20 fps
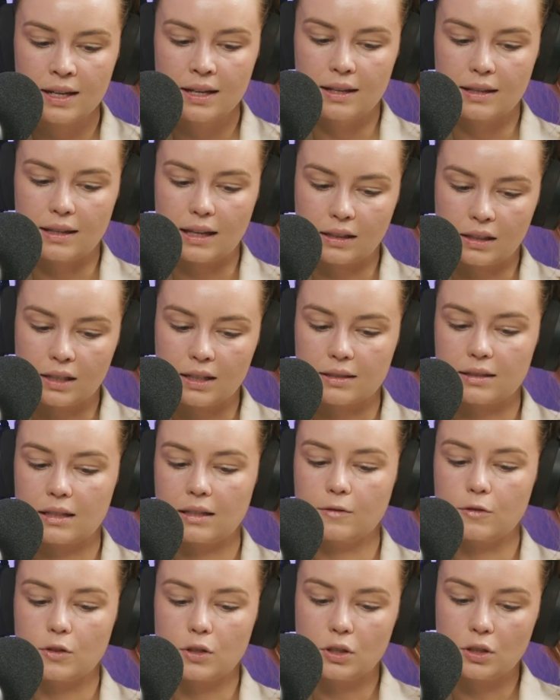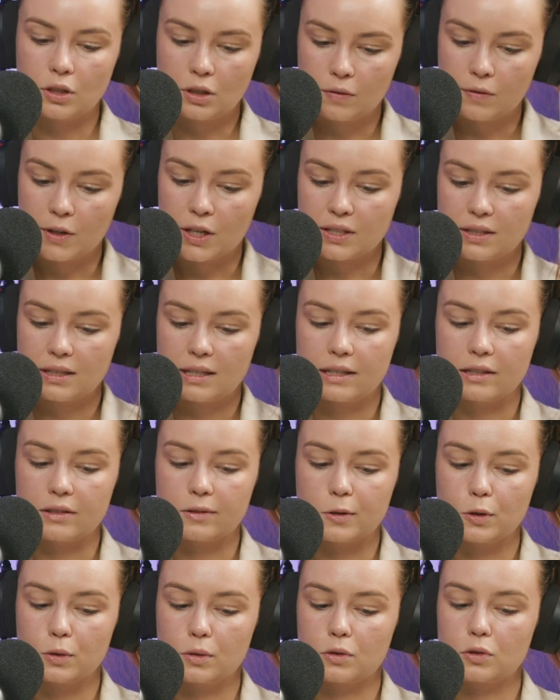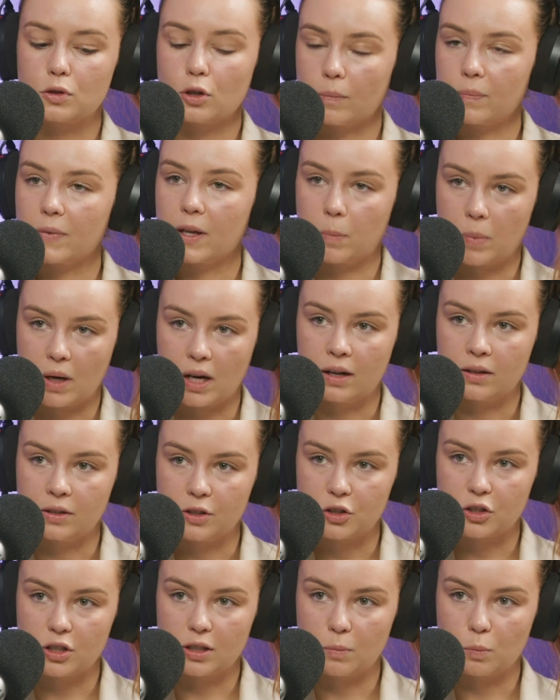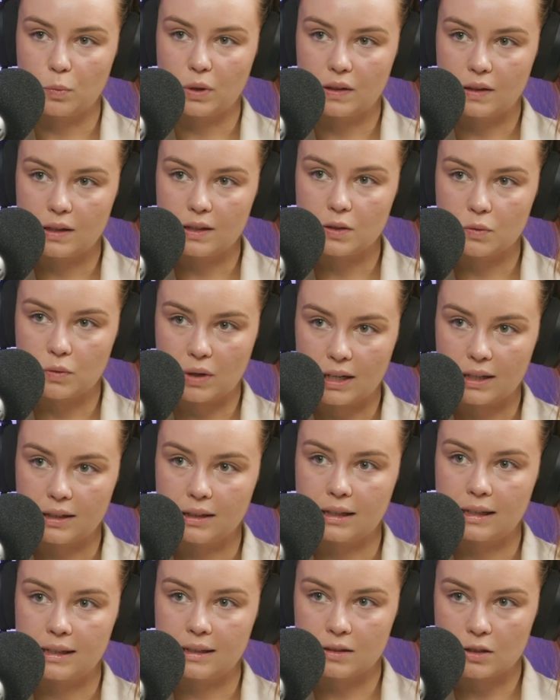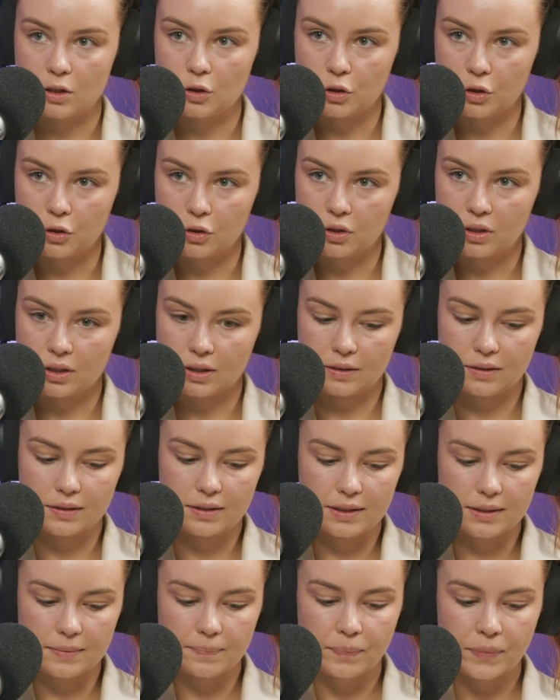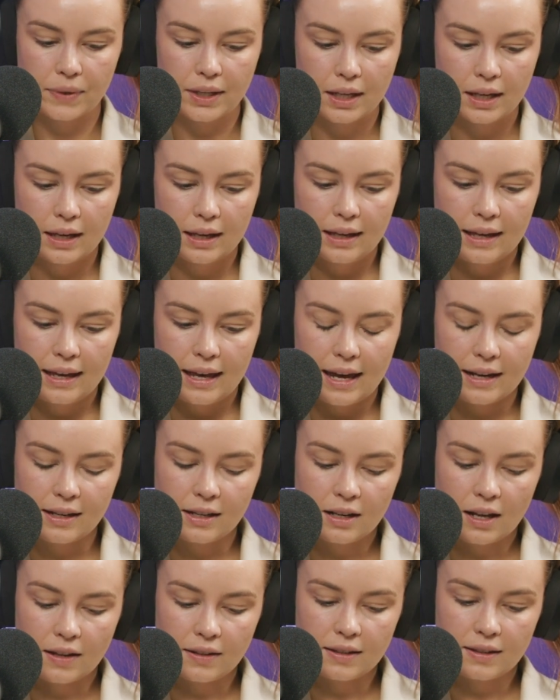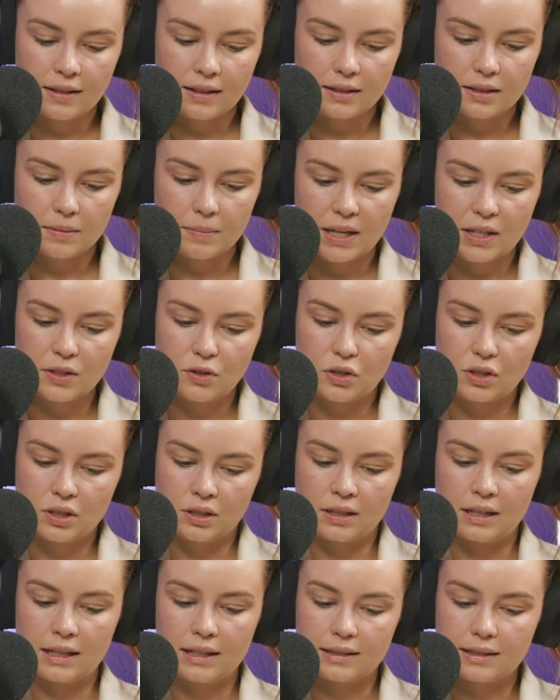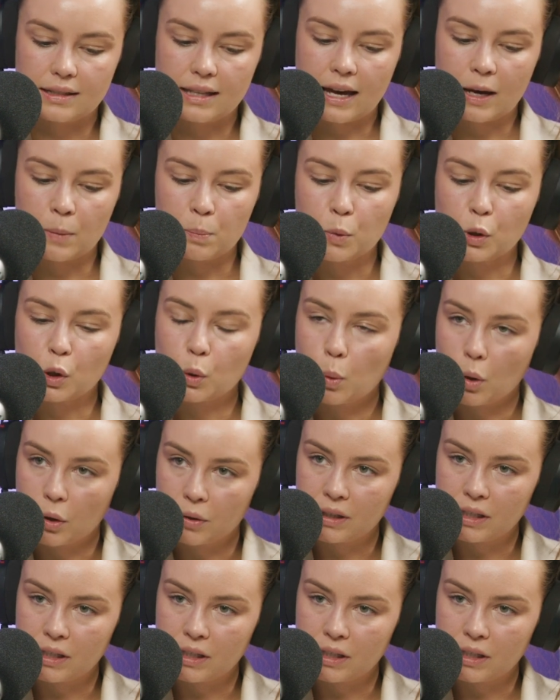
They are asking for the universities to stop their partnership with Israeli institutions. And another thing to mention is that Macquarie